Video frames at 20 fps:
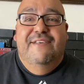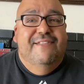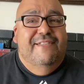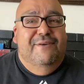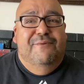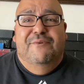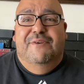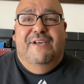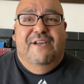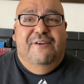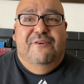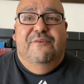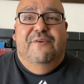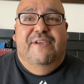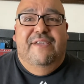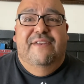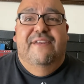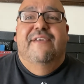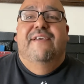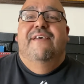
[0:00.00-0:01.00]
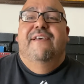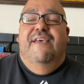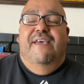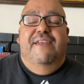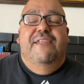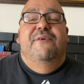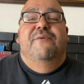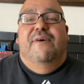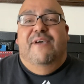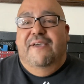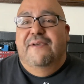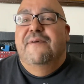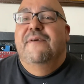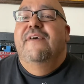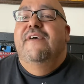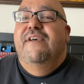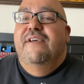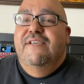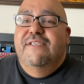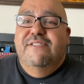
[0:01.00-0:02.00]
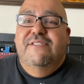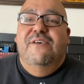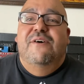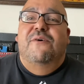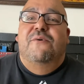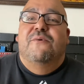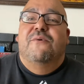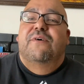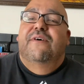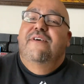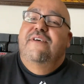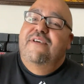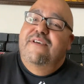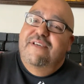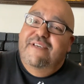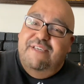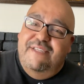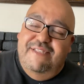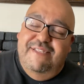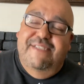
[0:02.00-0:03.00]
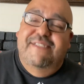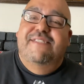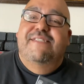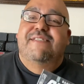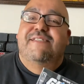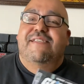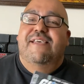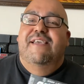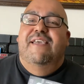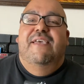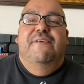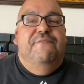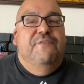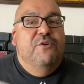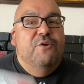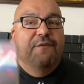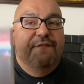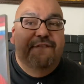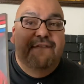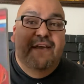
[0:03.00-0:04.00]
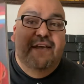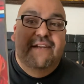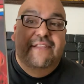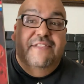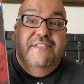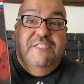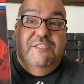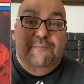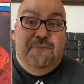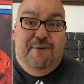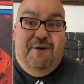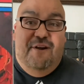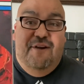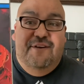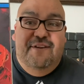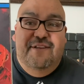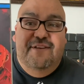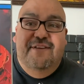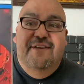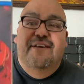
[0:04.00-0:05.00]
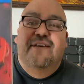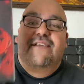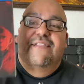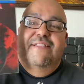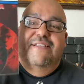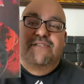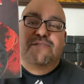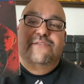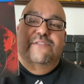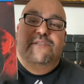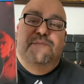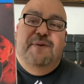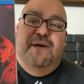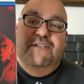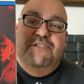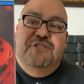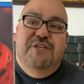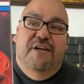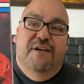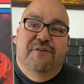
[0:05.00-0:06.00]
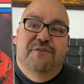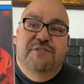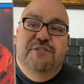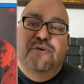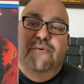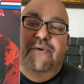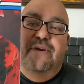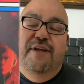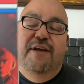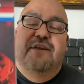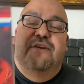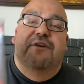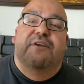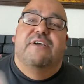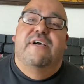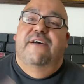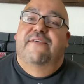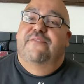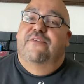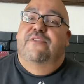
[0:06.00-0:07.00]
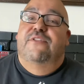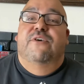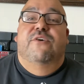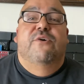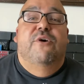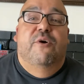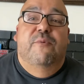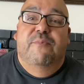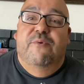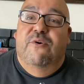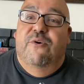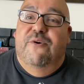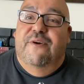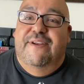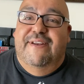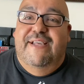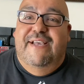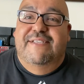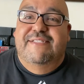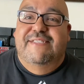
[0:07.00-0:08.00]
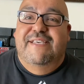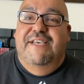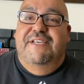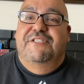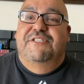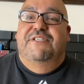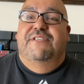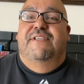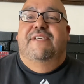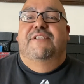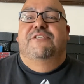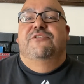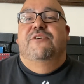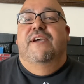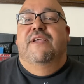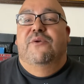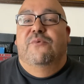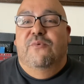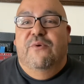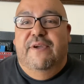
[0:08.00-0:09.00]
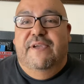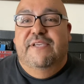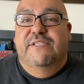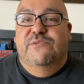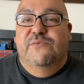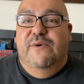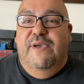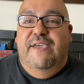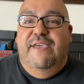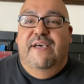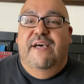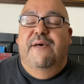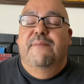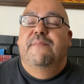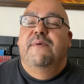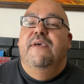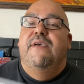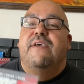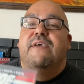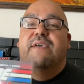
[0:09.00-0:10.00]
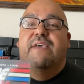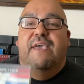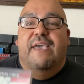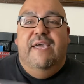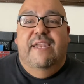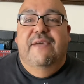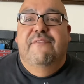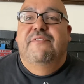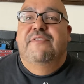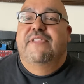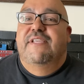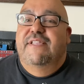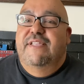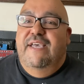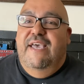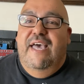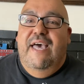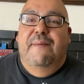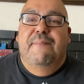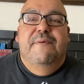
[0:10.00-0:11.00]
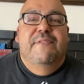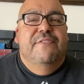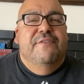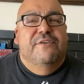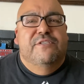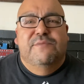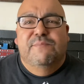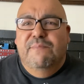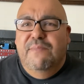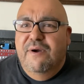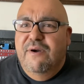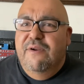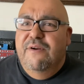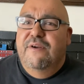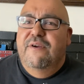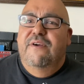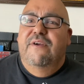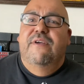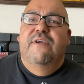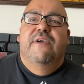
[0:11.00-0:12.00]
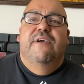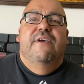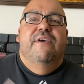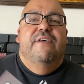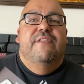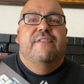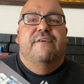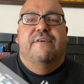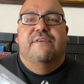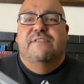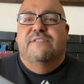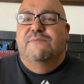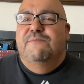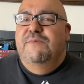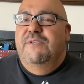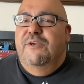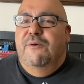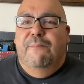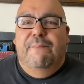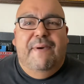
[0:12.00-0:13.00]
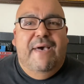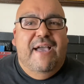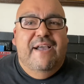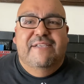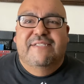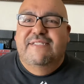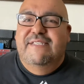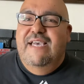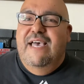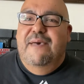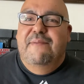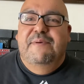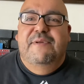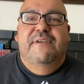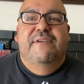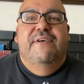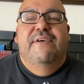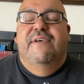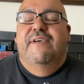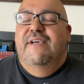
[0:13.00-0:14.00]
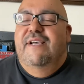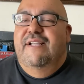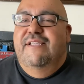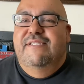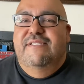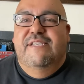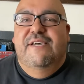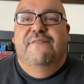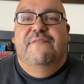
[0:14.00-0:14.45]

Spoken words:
They were not great. Anyway, so this is like, if you're a fan of The Departed, this is about Chuckles going undercover in the Cobra organization and trying to work his way up and everything that happened. There's murder. There's, backstabbing and stuff.